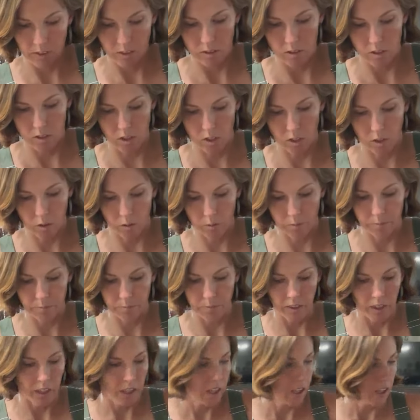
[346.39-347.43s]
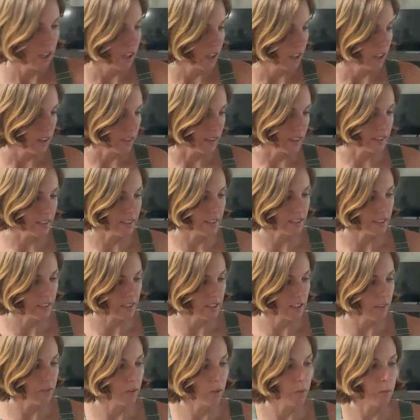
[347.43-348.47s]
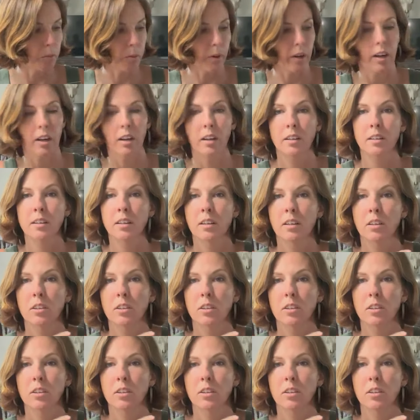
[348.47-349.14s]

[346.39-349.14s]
So this is a different brand.